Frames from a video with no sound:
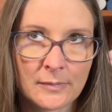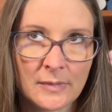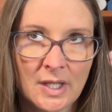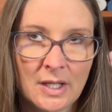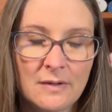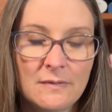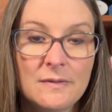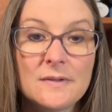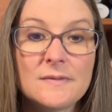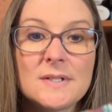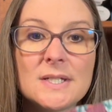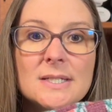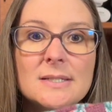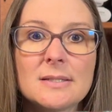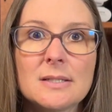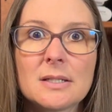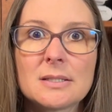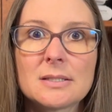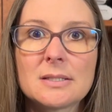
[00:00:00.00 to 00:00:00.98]

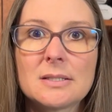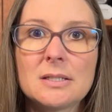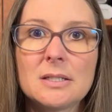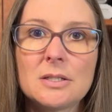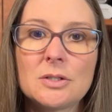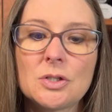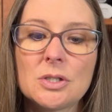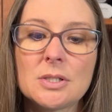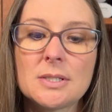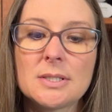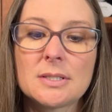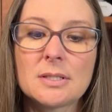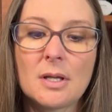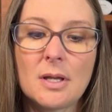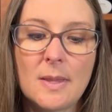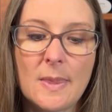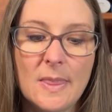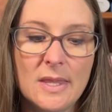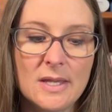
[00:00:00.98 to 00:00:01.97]
56 stitches
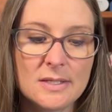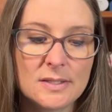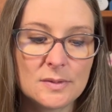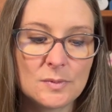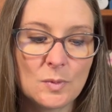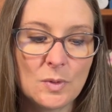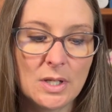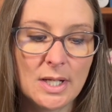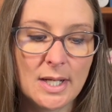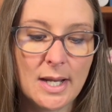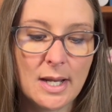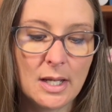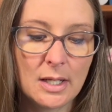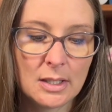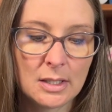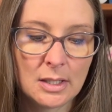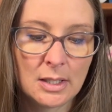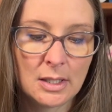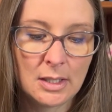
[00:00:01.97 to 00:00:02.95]
on this one.
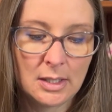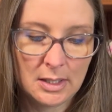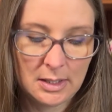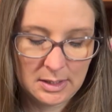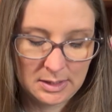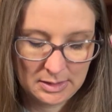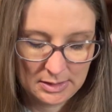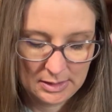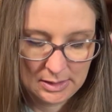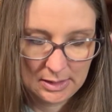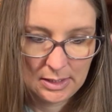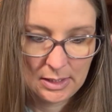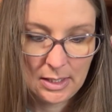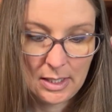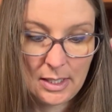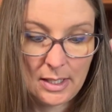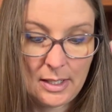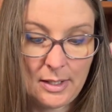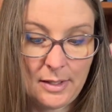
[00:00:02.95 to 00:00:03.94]

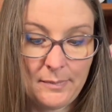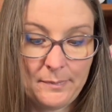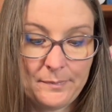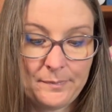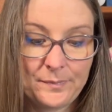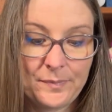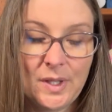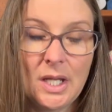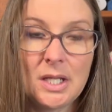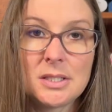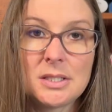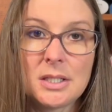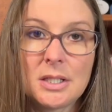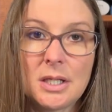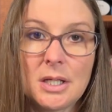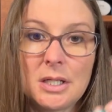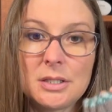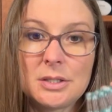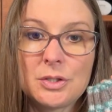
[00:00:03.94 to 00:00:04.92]
I did
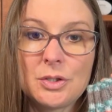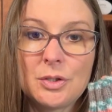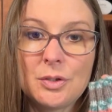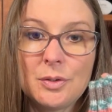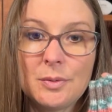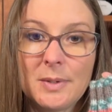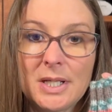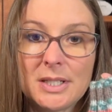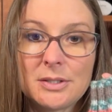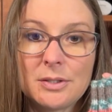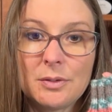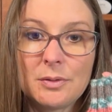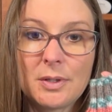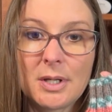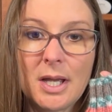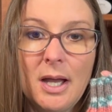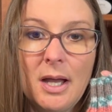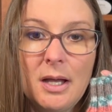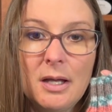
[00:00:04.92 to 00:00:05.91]
a 2x2
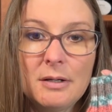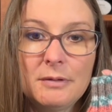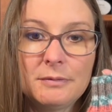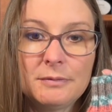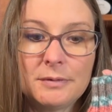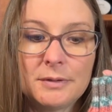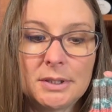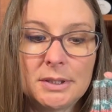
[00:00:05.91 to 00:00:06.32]
cuff.